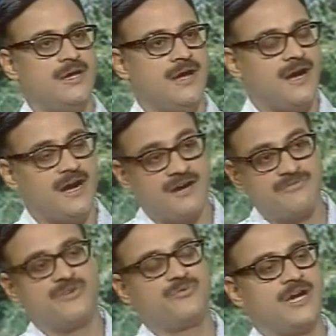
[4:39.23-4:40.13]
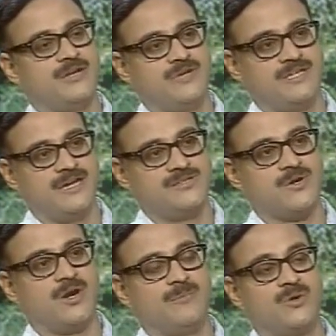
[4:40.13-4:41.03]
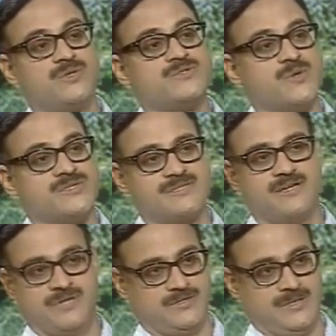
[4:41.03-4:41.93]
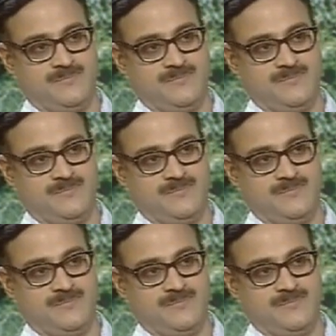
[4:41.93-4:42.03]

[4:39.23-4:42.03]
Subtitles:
Half of Ayurveda is all about Swasthavrtam.